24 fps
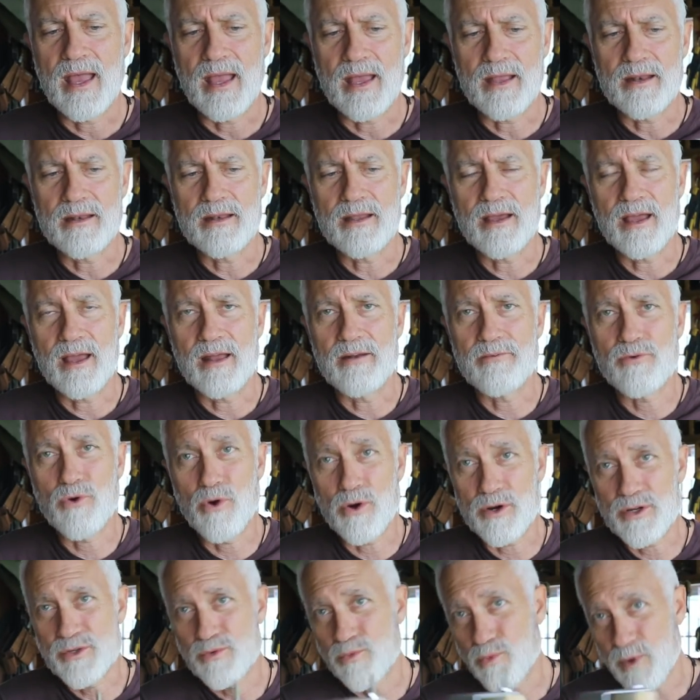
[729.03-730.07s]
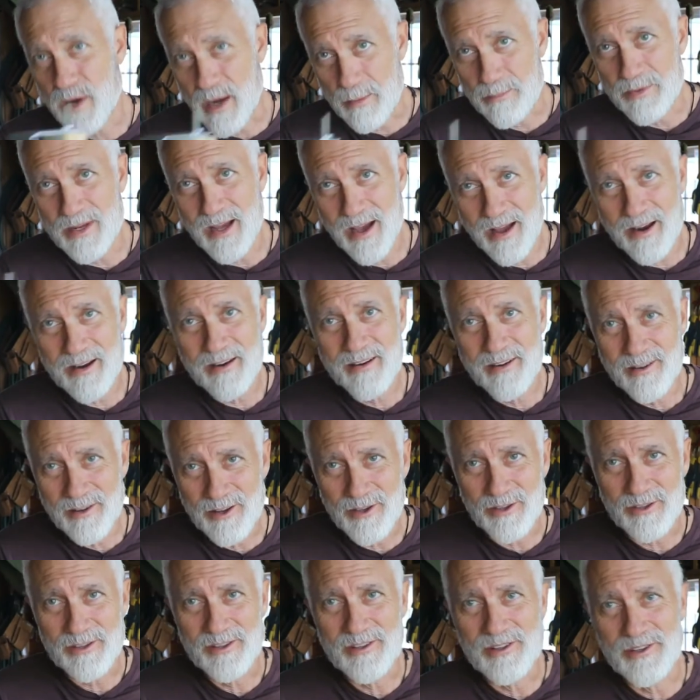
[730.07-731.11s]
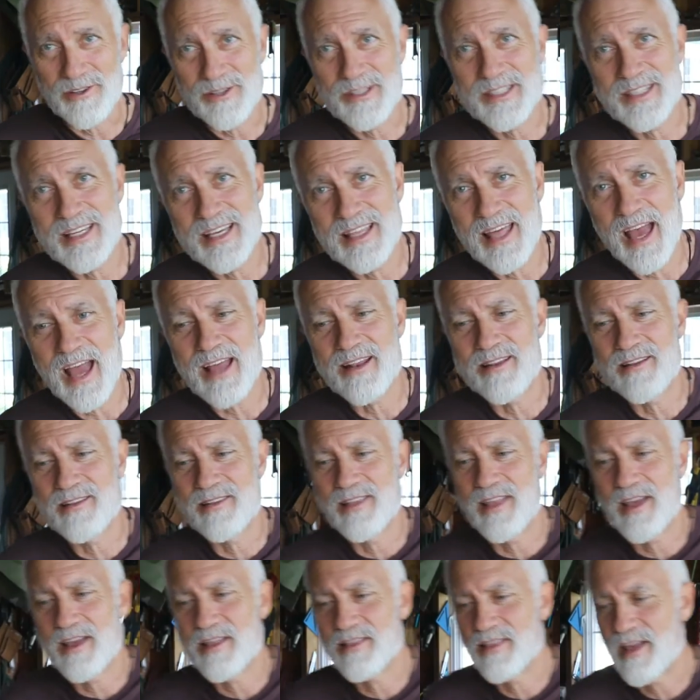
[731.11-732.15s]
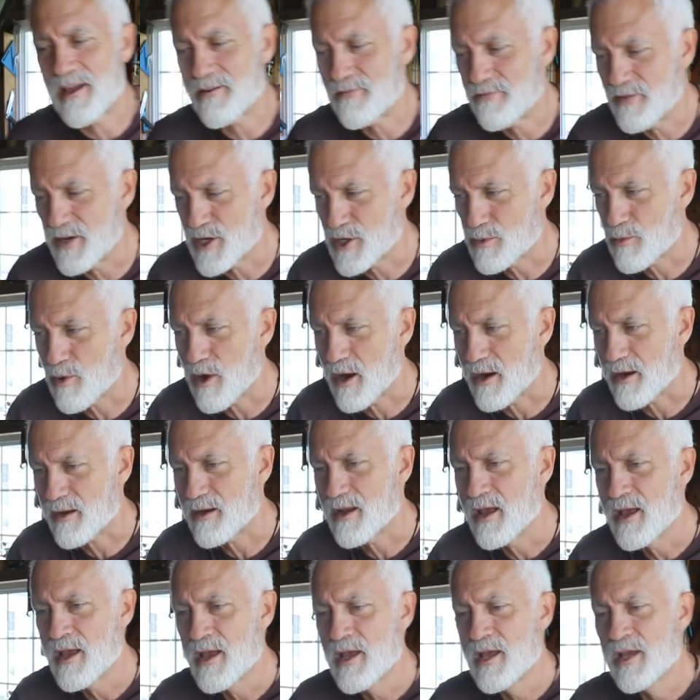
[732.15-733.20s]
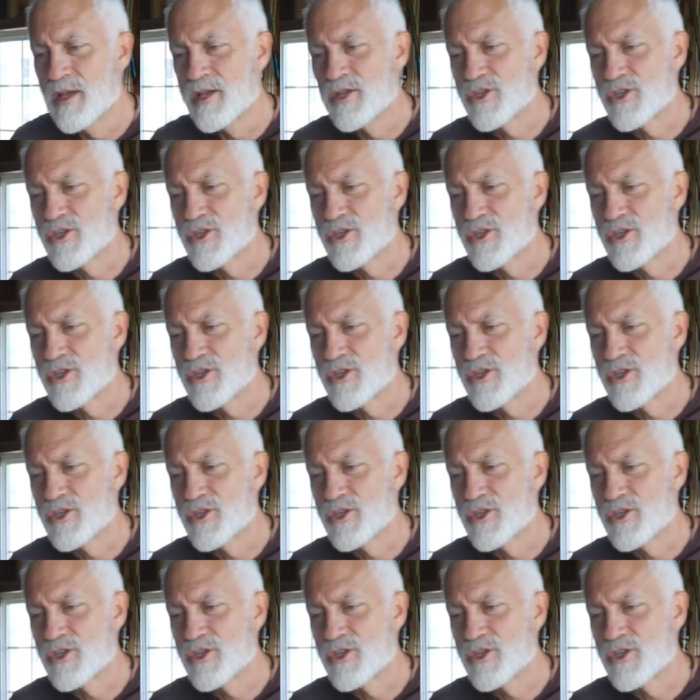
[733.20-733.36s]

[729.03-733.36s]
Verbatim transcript: and of course when I'm done you'll see that finished product.